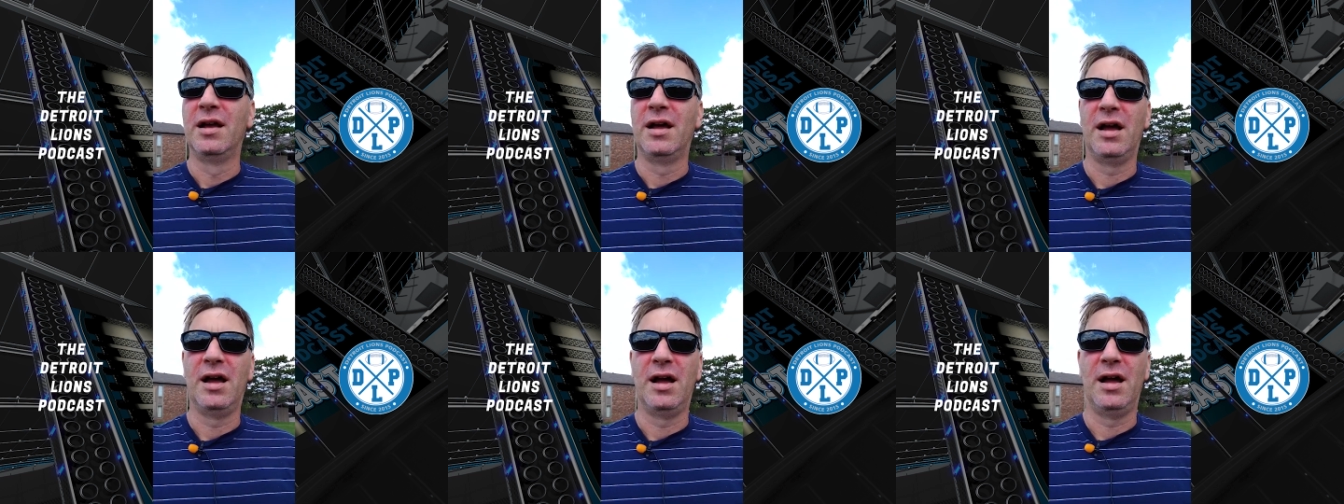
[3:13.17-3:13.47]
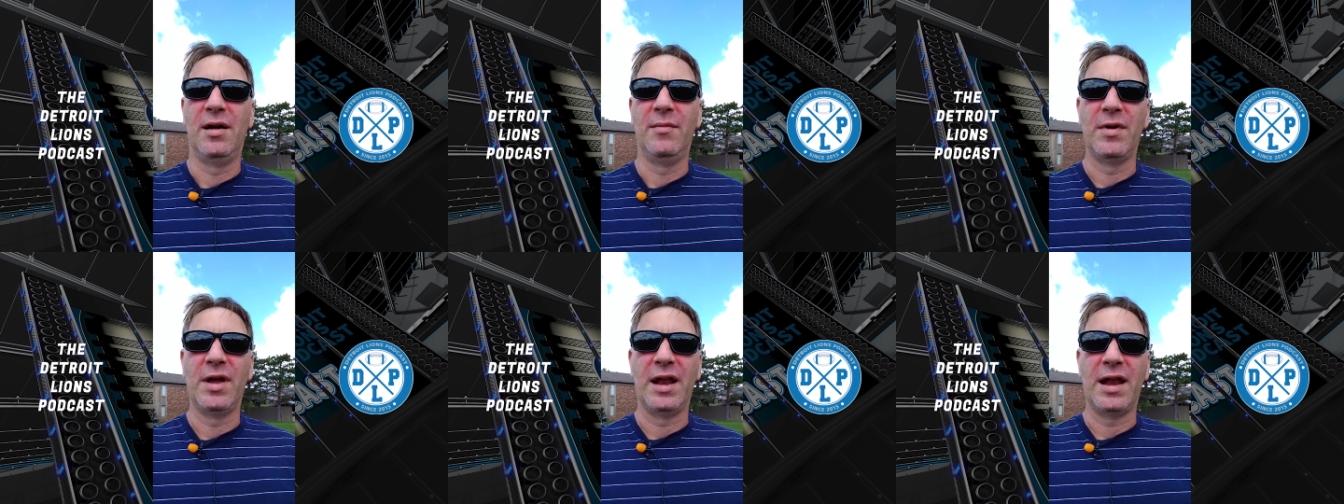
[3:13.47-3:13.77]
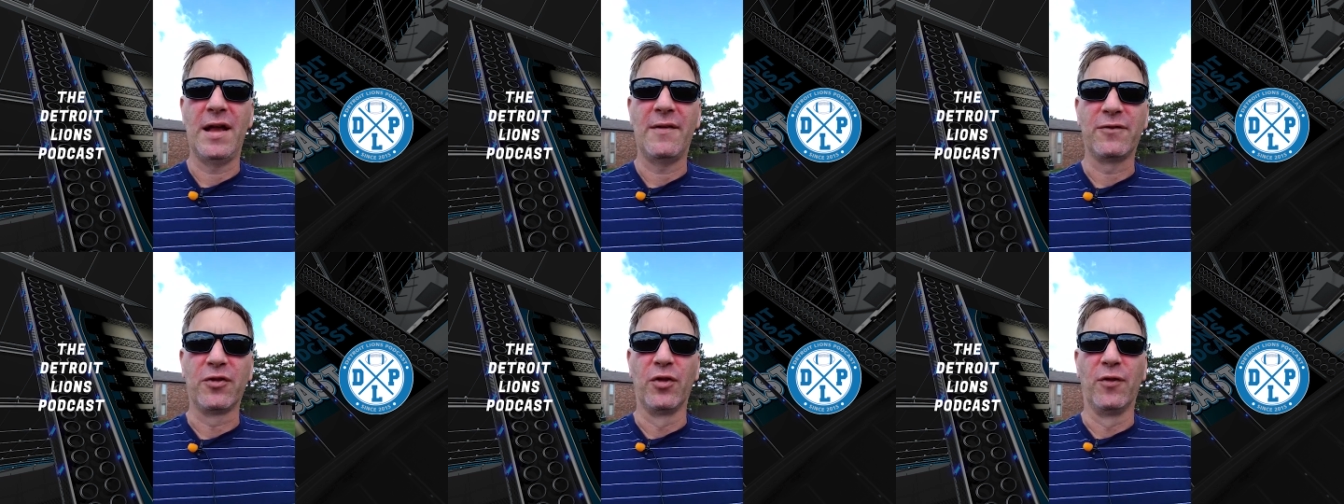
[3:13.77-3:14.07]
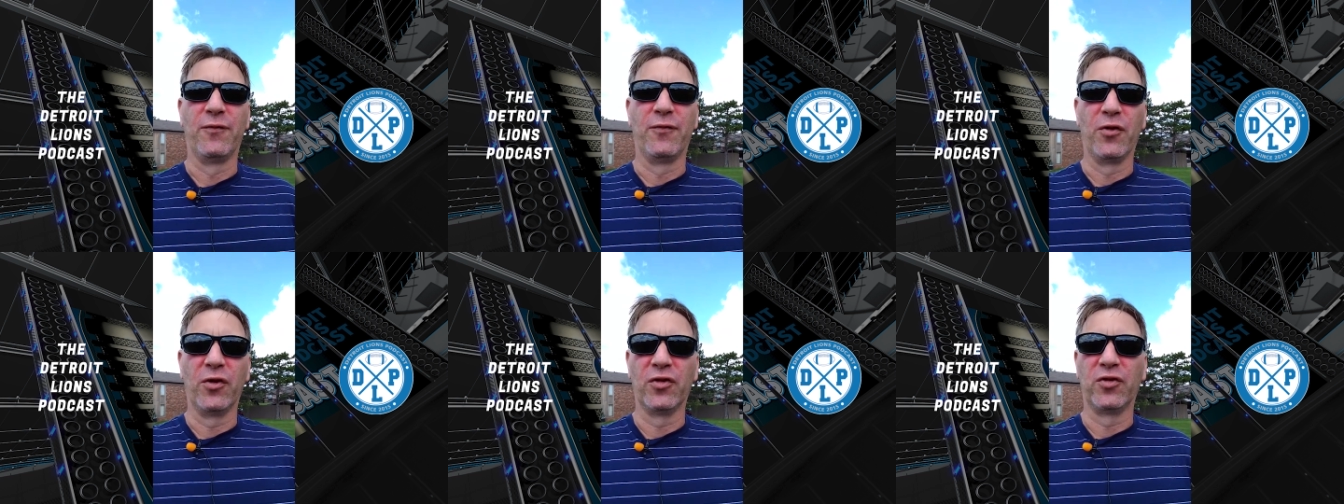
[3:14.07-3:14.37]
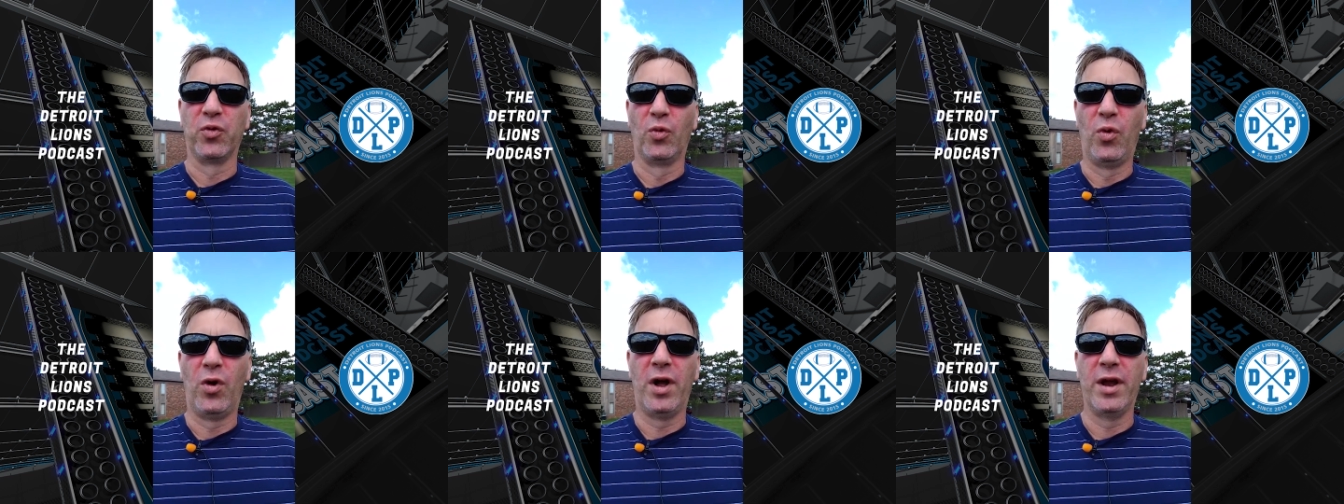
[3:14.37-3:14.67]
And after the
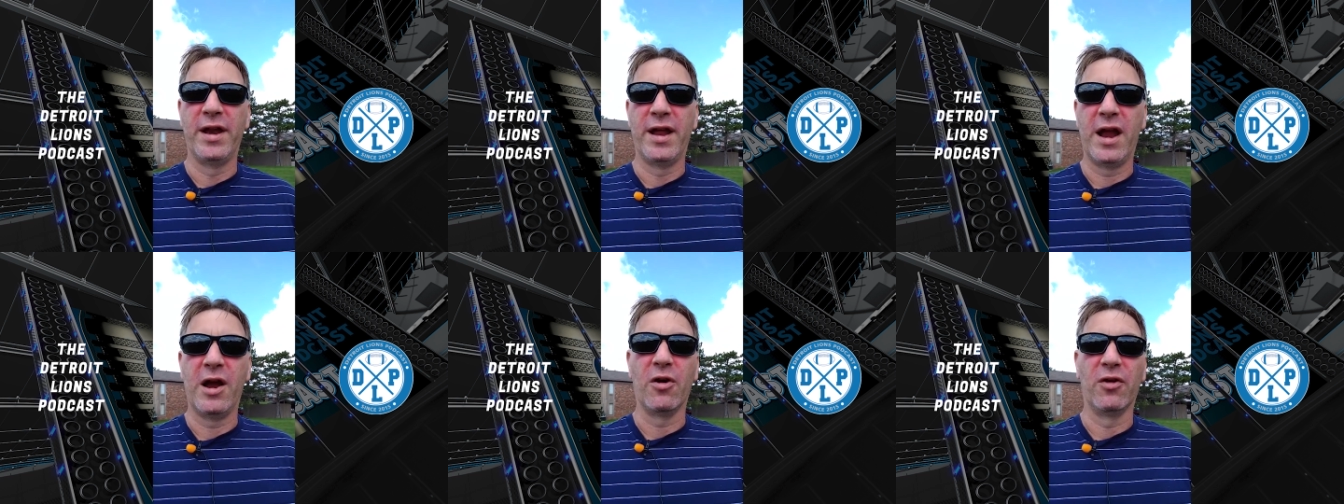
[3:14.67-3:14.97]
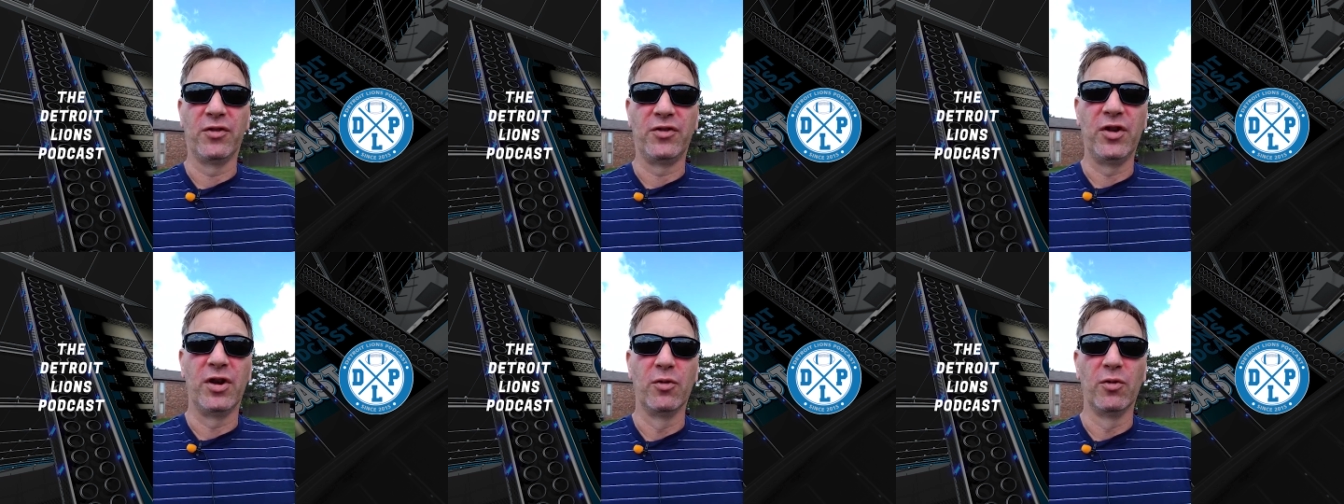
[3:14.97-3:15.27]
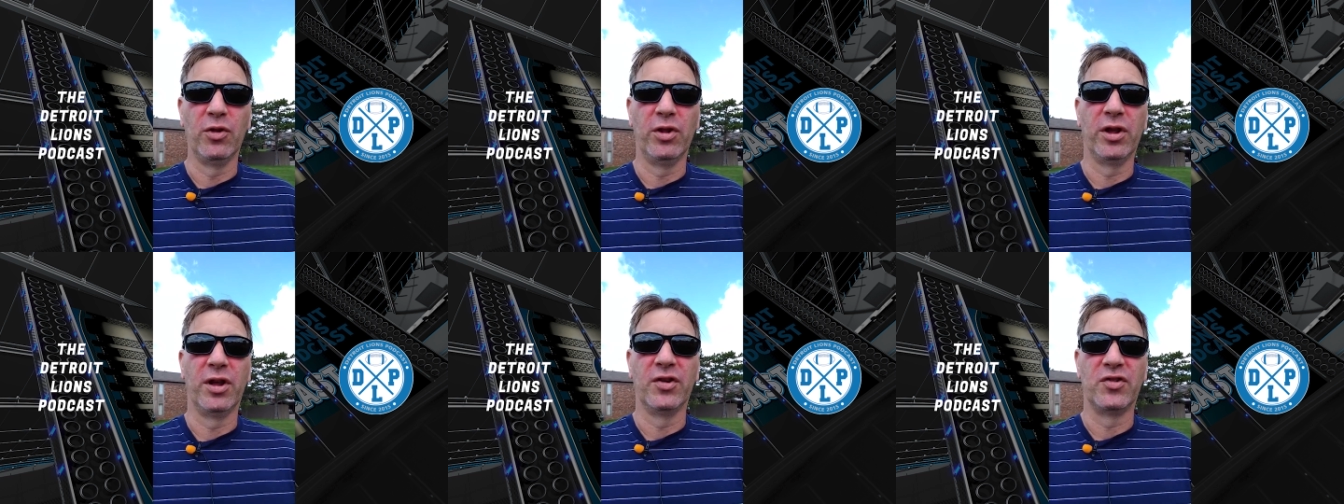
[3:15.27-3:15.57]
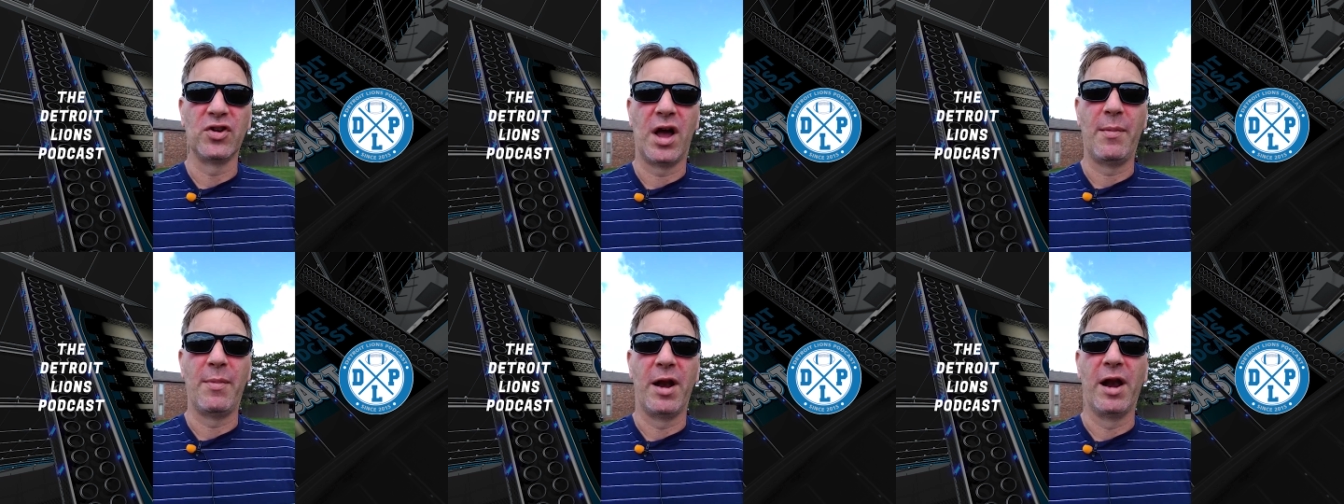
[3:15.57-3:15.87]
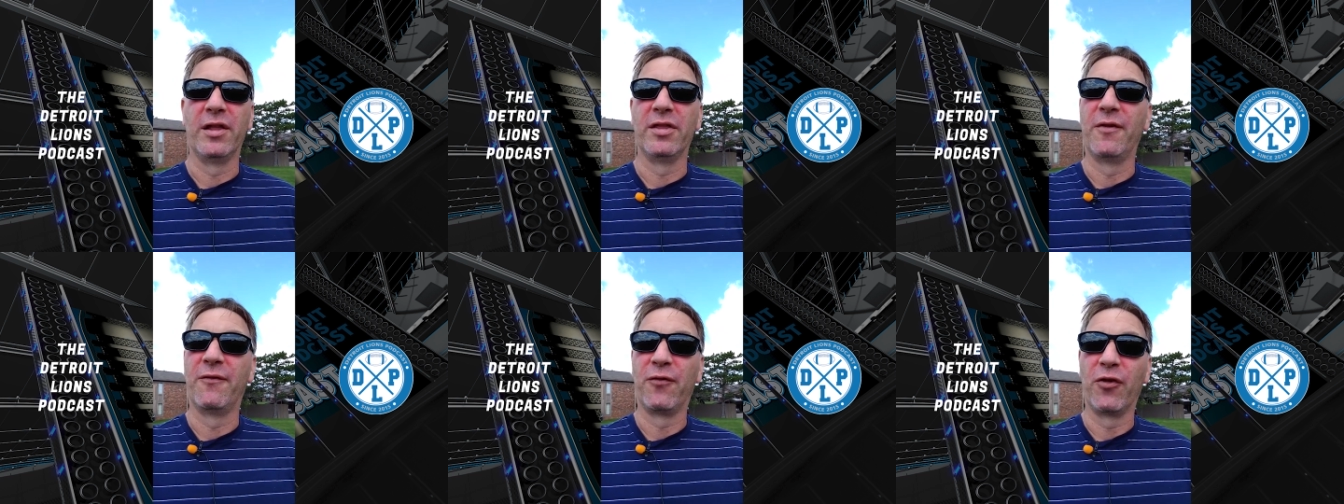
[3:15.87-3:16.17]
first one, Harris did a really good job
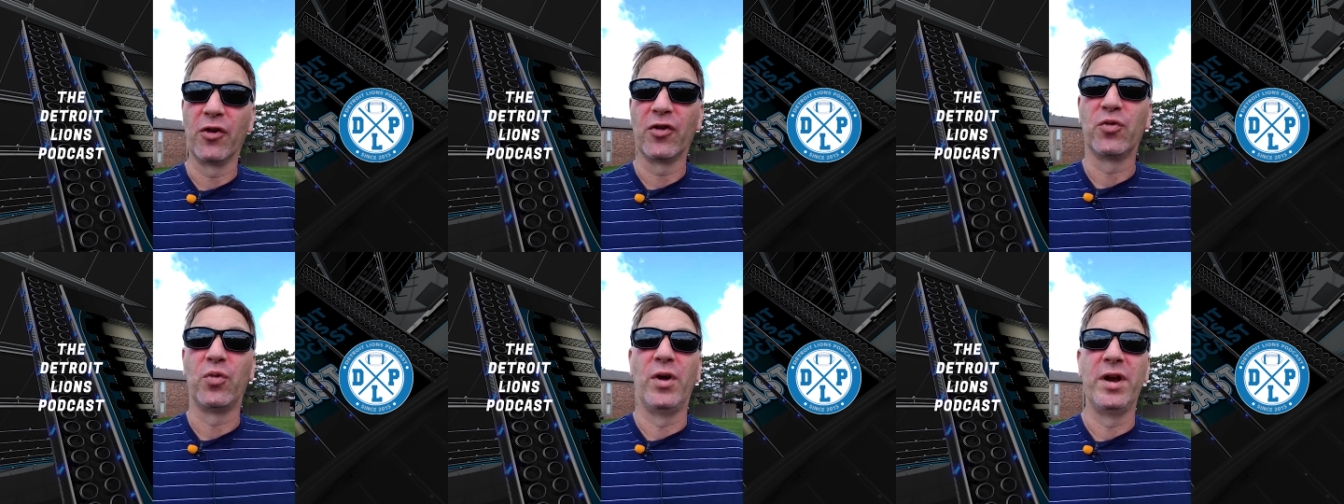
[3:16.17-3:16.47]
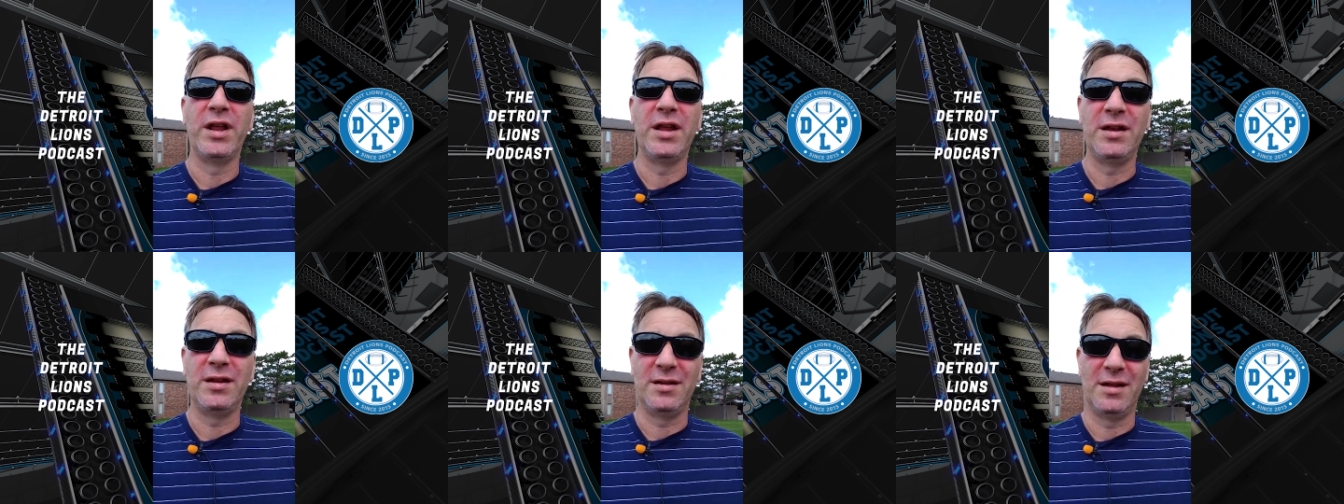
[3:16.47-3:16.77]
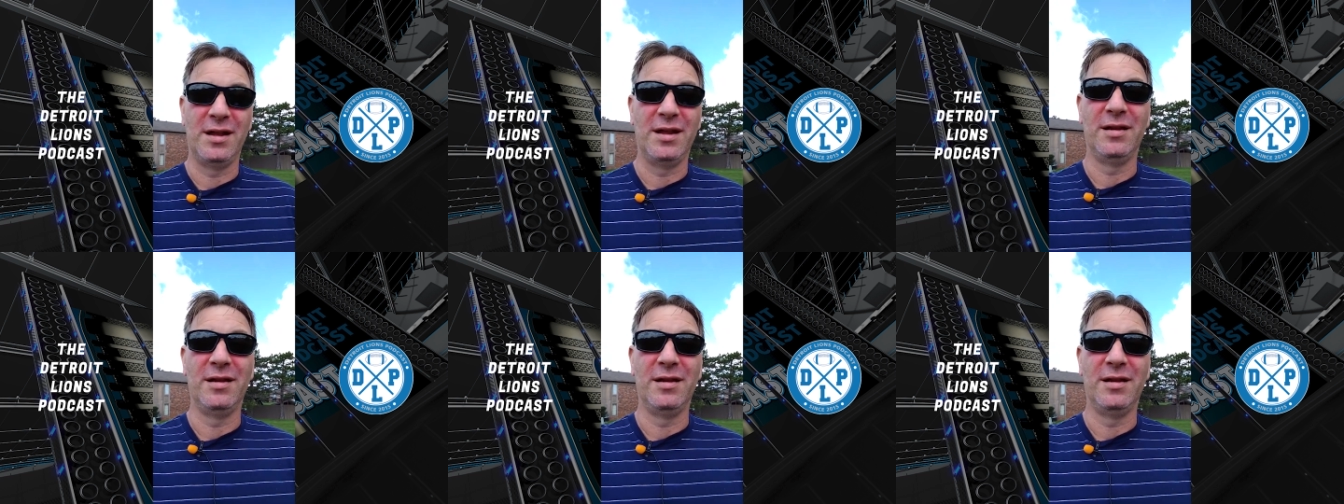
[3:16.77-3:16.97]
on it. The first one, he